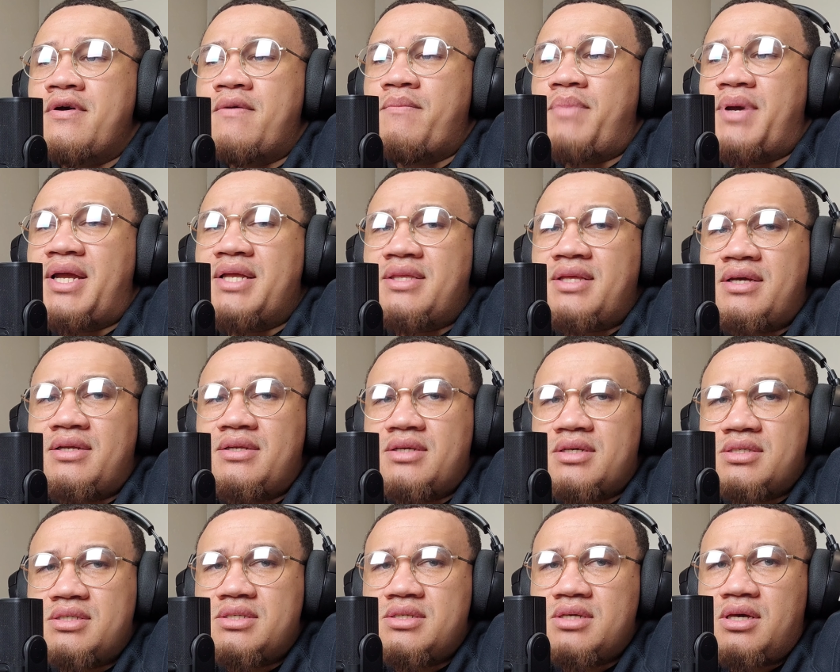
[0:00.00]
but I think
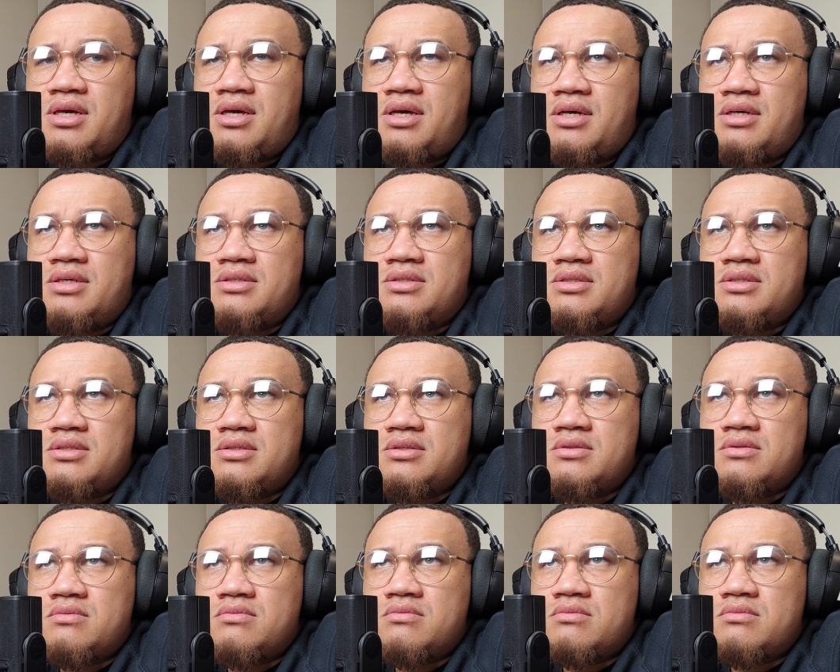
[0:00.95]
this is
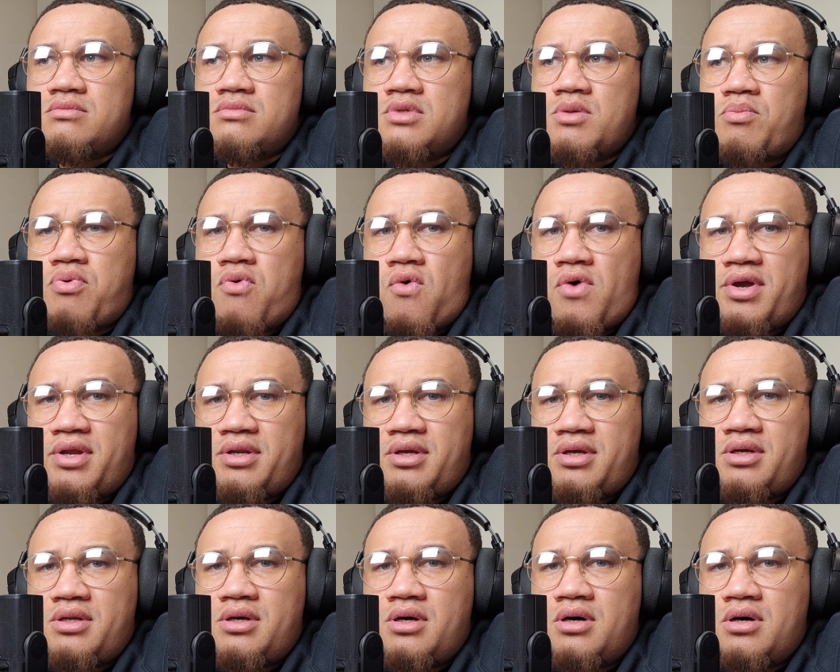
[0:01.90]
the point
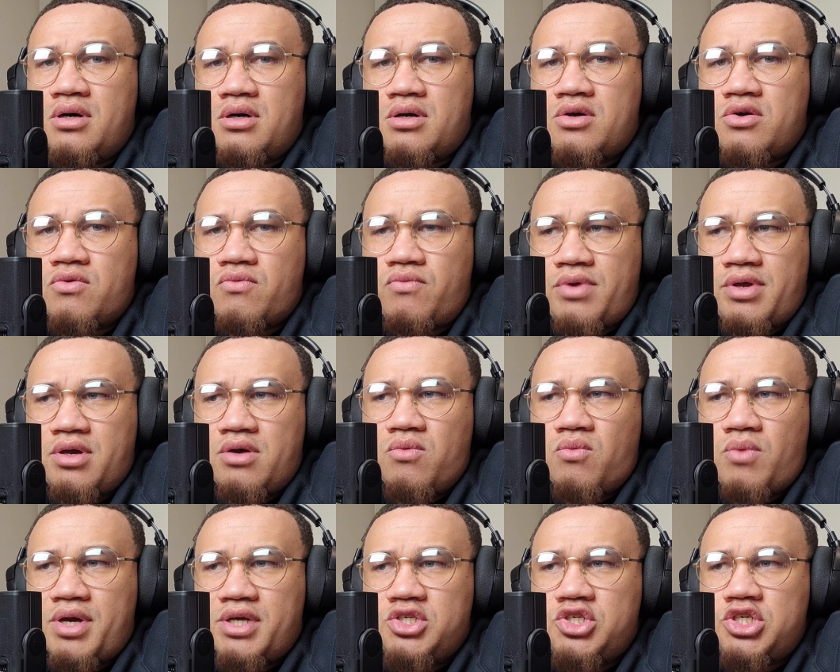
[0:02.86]
in her career
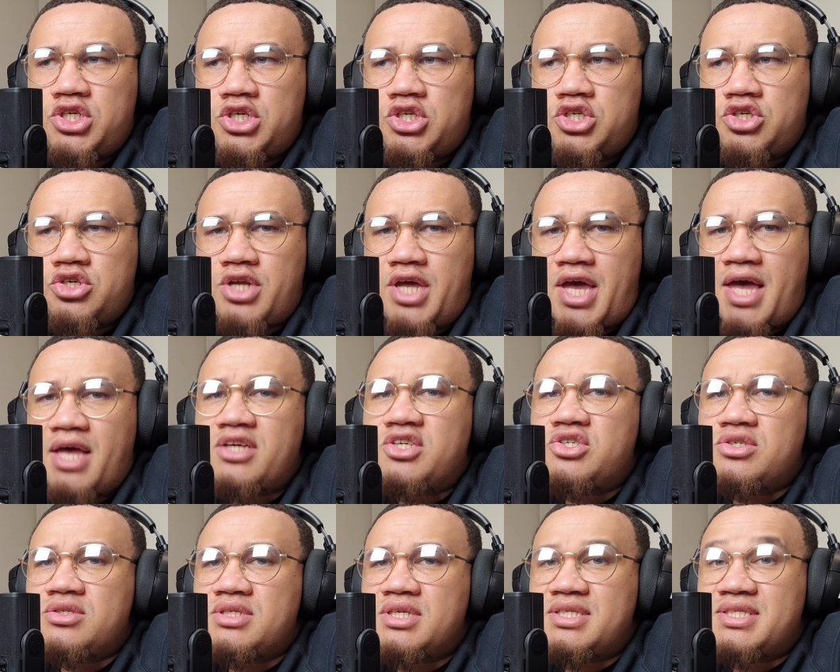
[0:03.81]
where she should
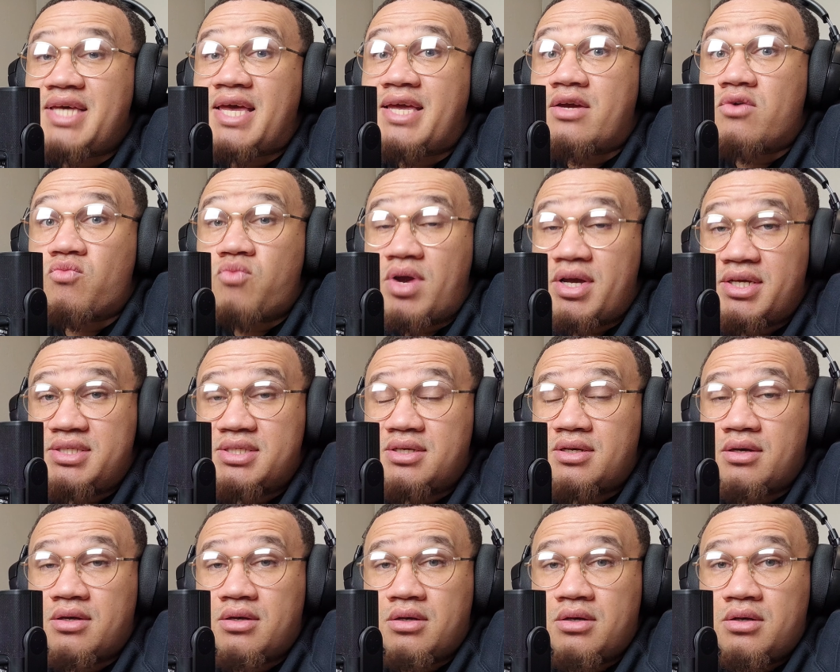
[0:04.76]
actually take a risk.